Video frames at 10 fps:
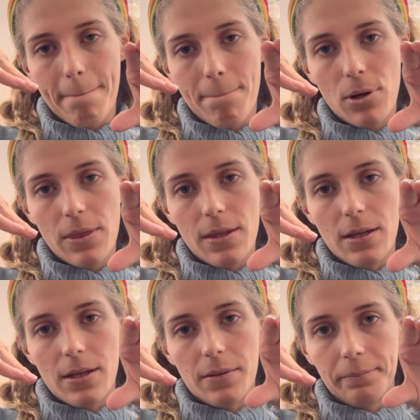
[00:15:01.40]
put
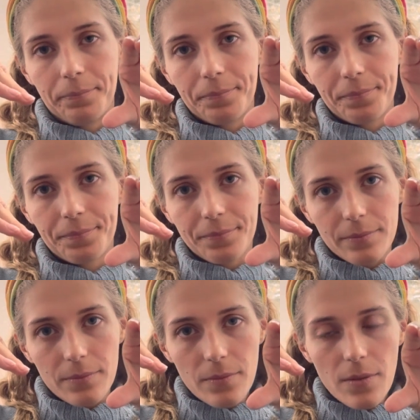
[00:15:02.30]
the,
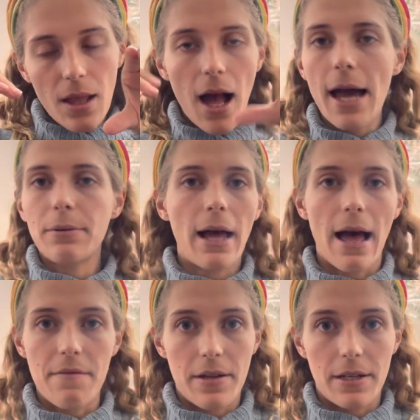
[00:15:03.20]
I don't
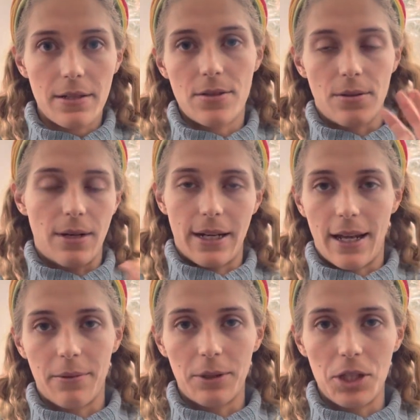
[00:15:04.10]
have any, so I
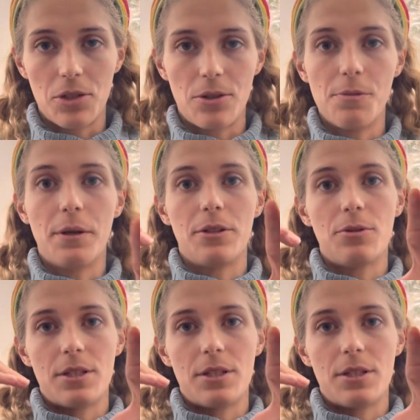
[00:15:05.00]
can't really show you, but you